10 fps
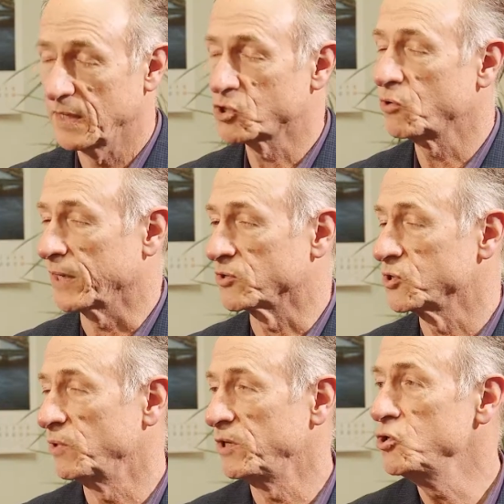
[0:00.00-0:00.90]
That's correct.
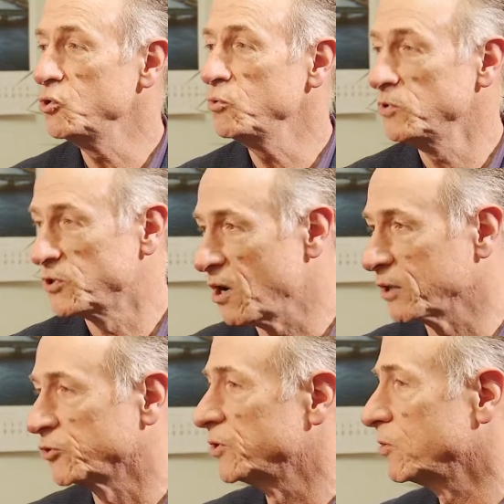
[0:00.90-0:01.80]
So when a new
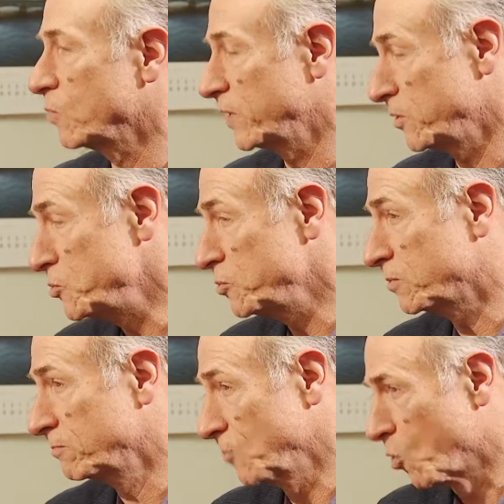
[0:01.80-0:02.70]
doctor, when a new
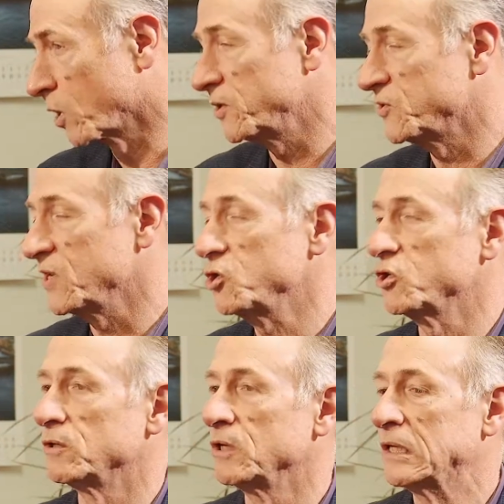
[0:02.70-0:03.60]

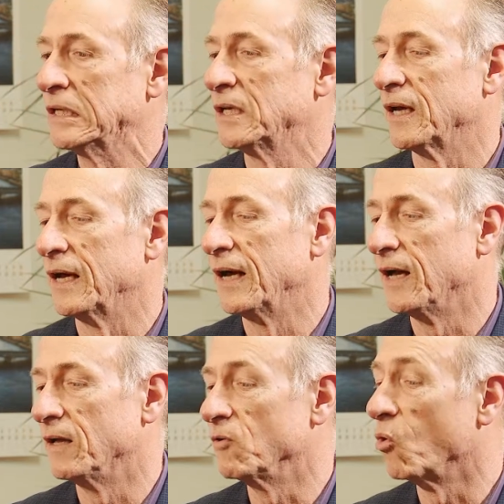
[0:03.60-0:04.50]
organization
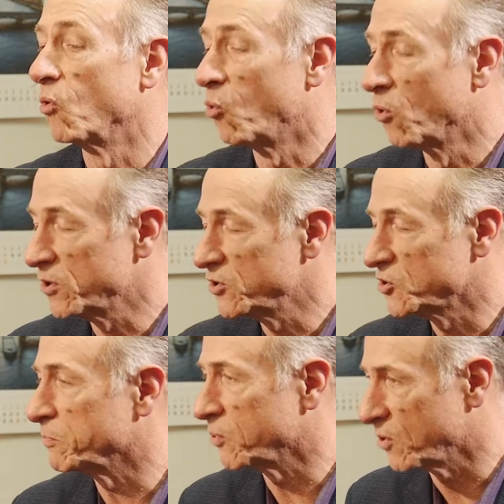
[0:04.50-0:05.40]

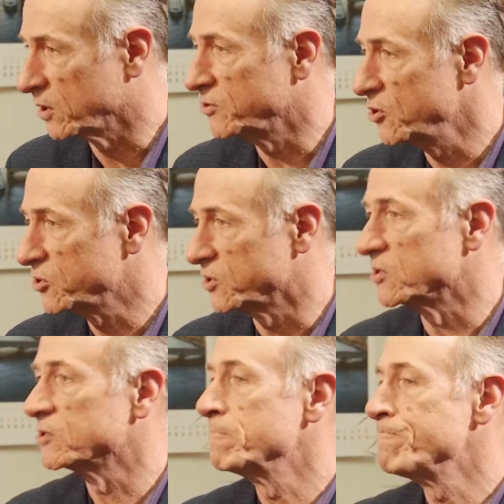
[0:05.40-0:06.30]
orders
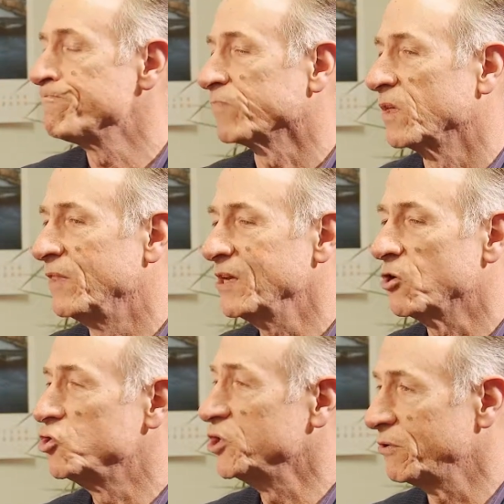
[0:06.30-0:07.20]
PrognoCIS, they
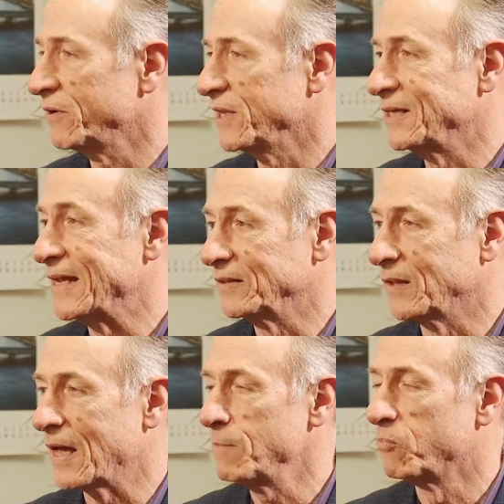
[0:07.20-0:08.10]
are generated a
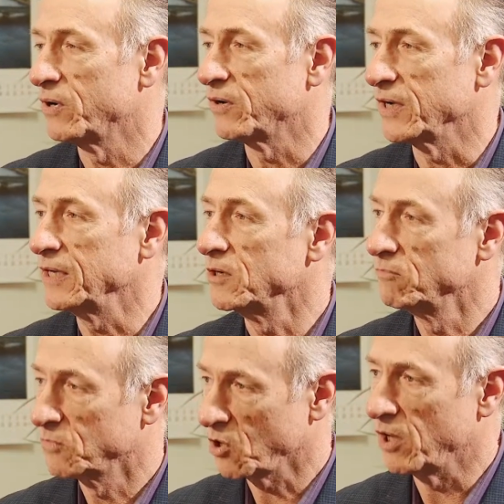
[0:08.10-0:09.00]
library
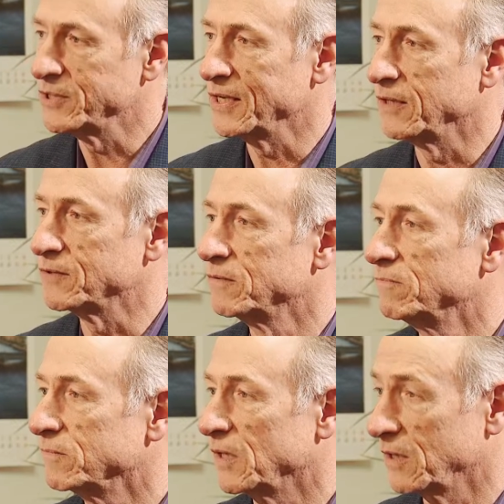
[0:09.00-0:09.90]
content
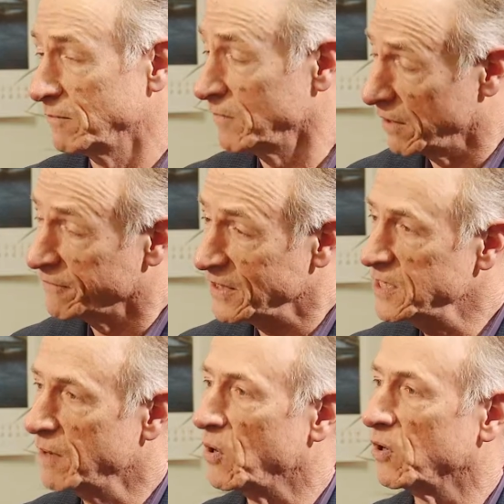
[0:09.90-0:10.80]
of
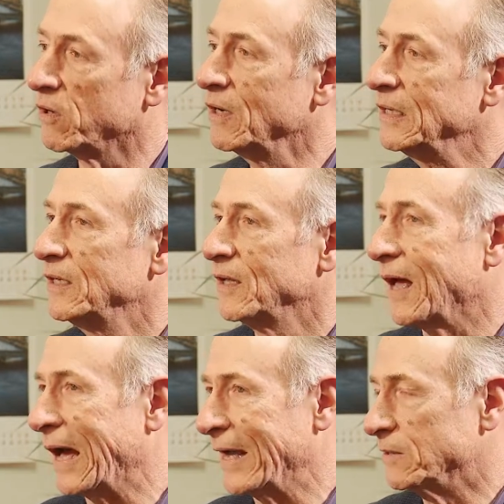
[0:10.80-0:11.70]
EMR
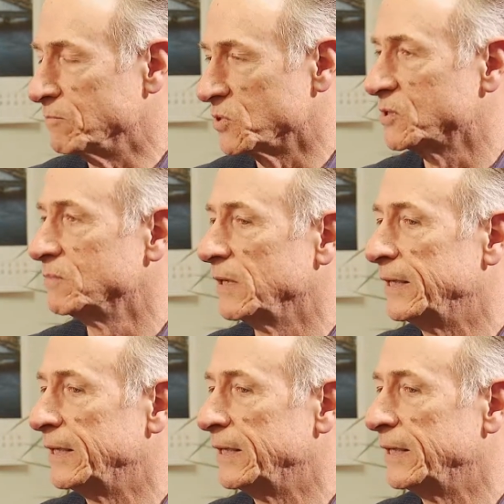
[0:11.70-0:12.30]
items.